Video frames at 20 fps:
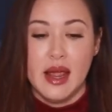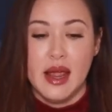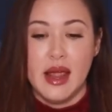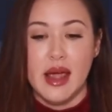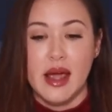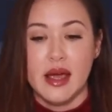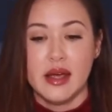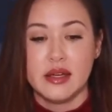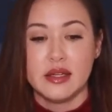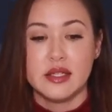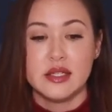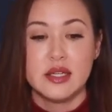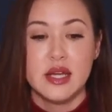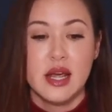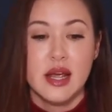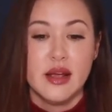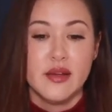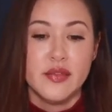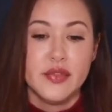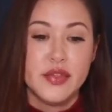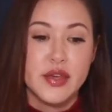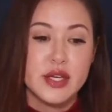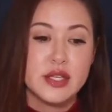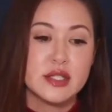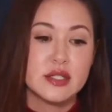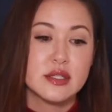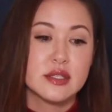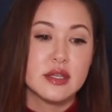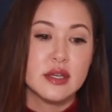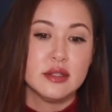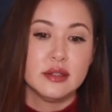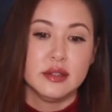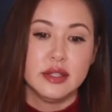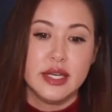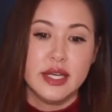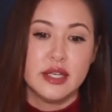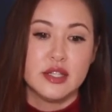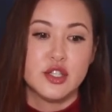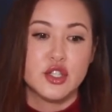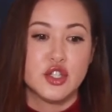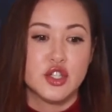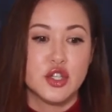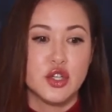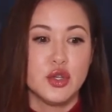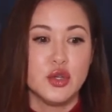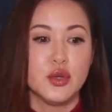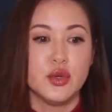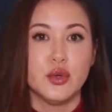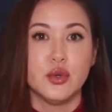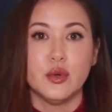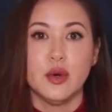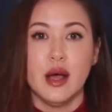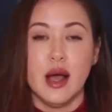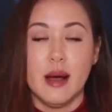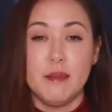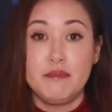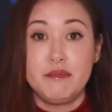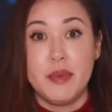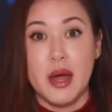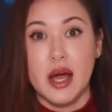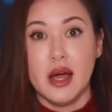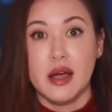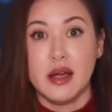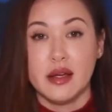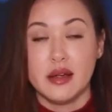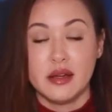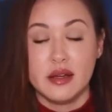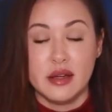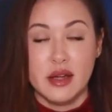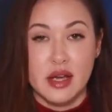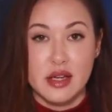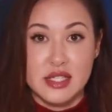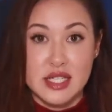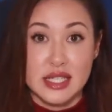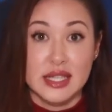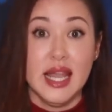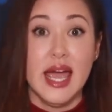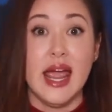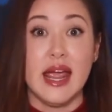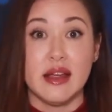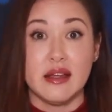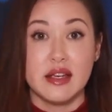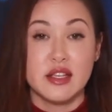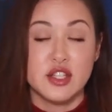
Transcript: And this leads to a delay.